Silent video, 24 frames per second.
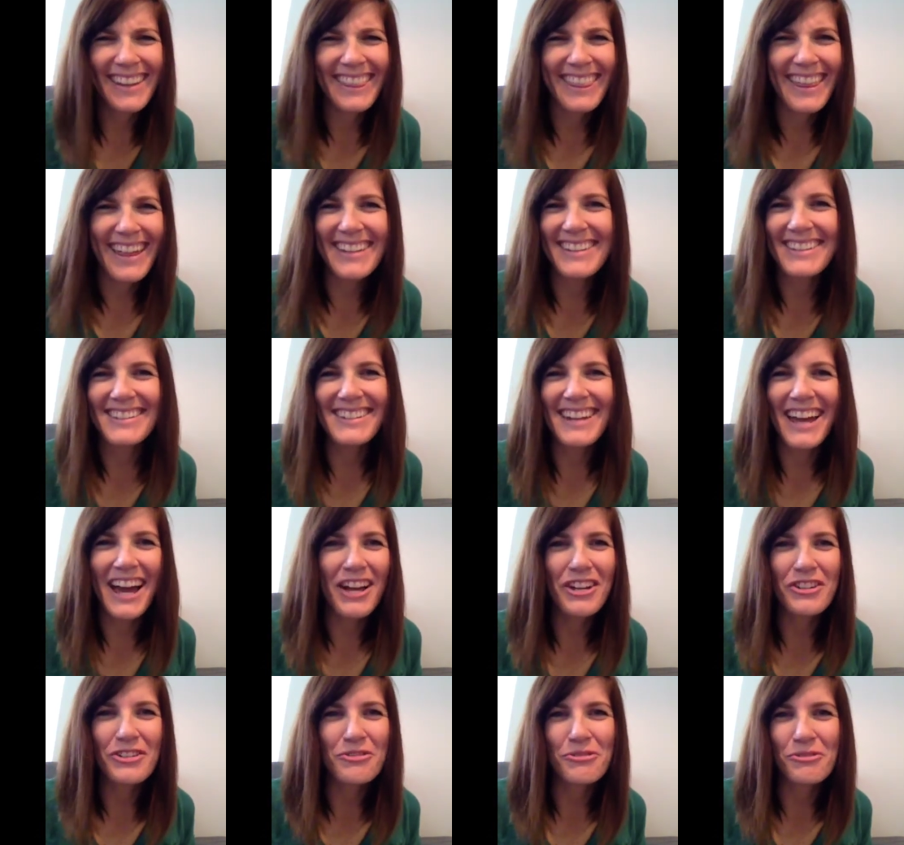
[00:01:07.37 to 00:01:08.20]
That's
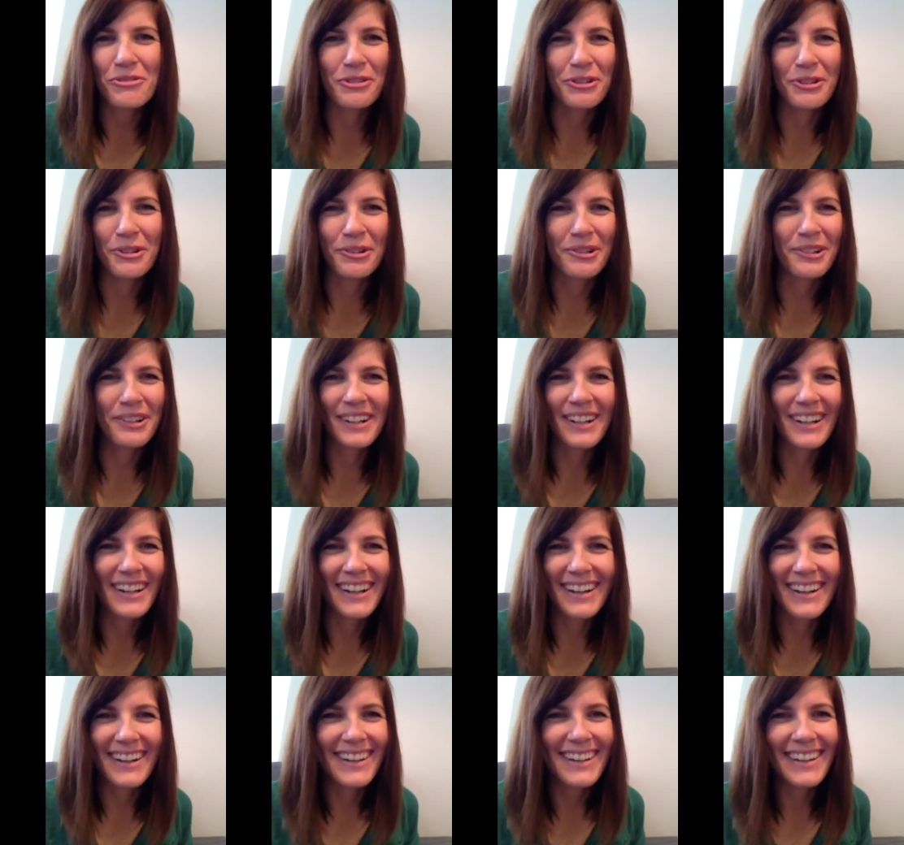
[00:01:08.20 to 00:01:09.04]
not true.
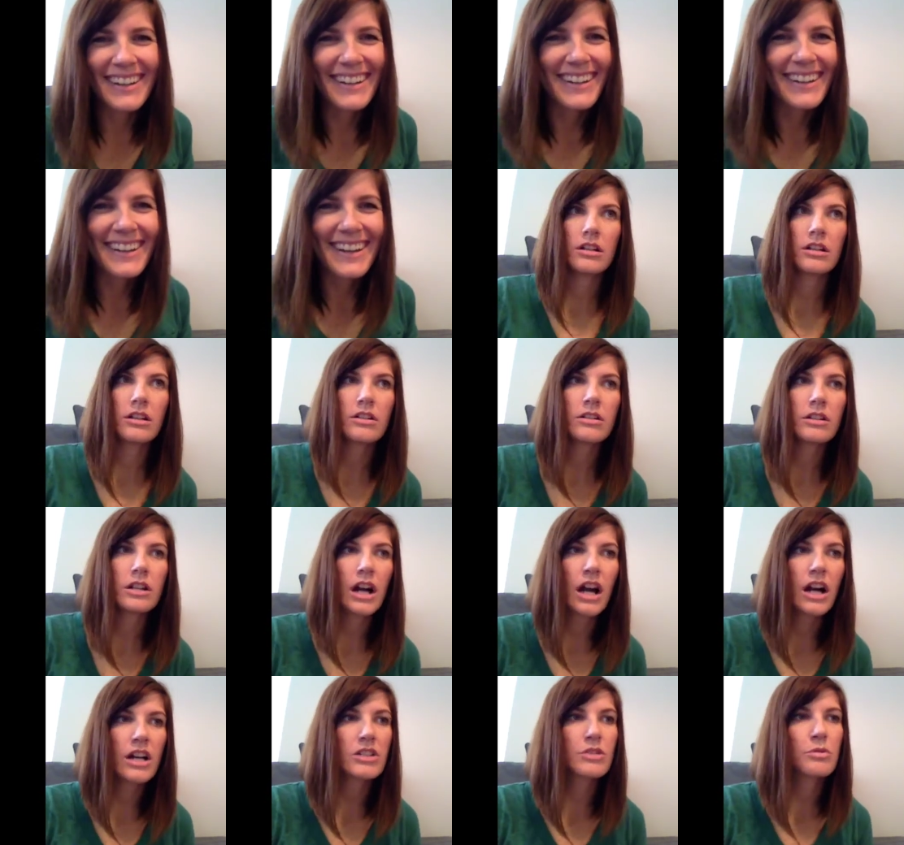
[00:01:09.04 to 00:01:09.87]
Oh
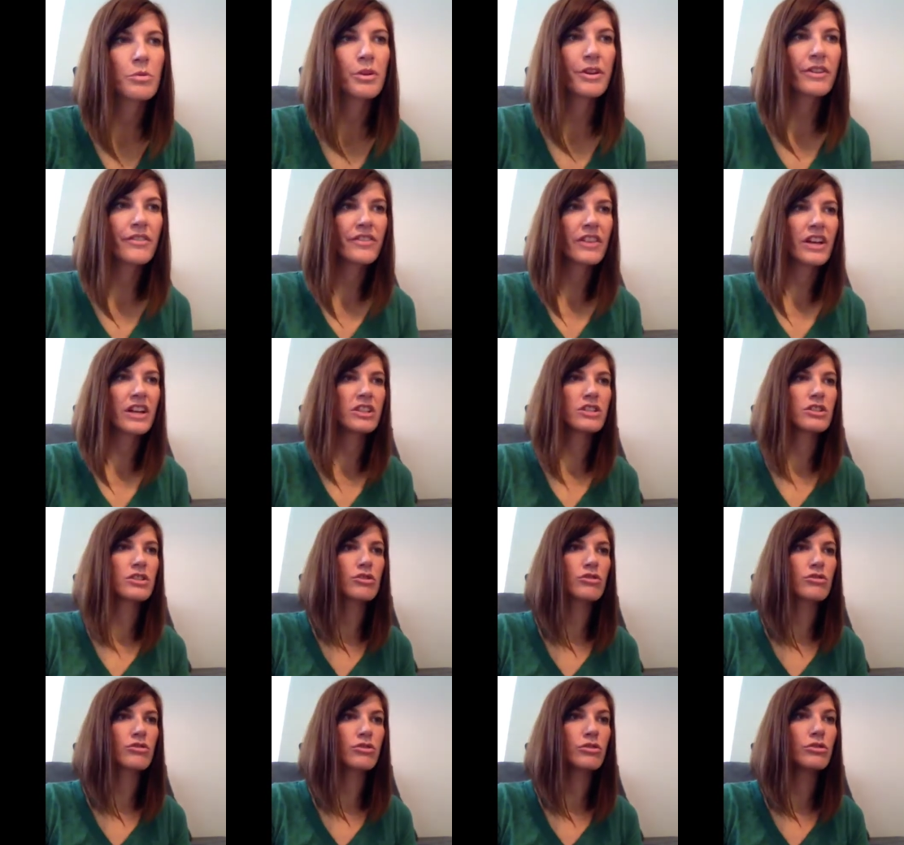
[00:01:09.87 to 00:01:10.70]
gosh, what if
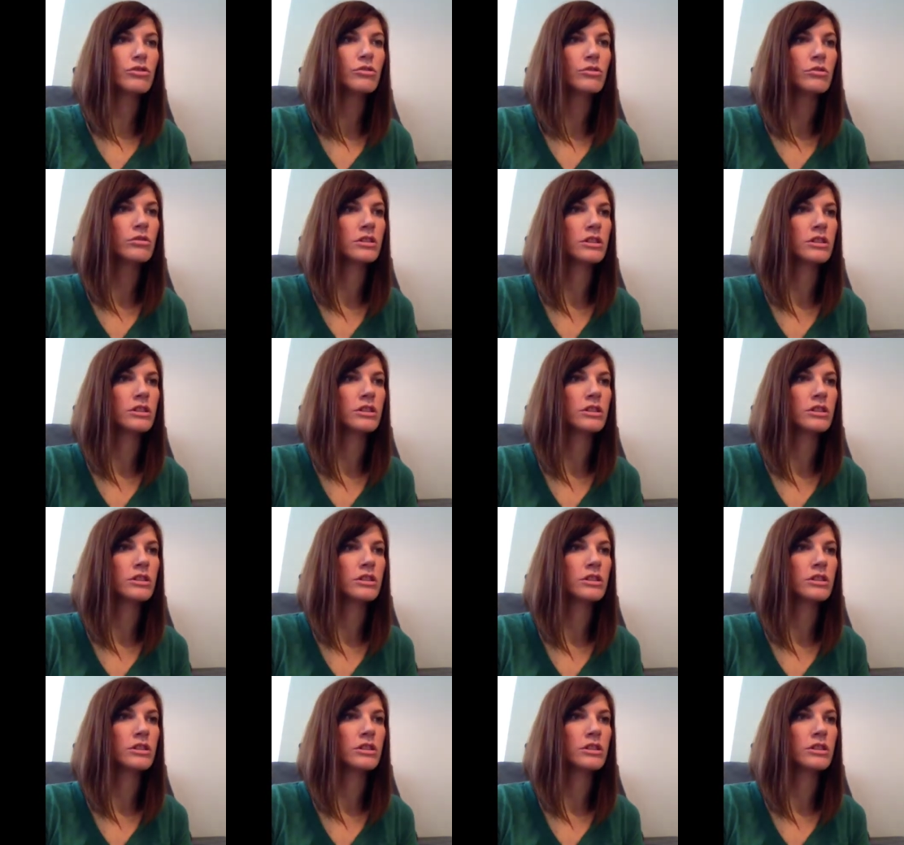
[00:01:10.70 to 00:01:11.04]
that's true?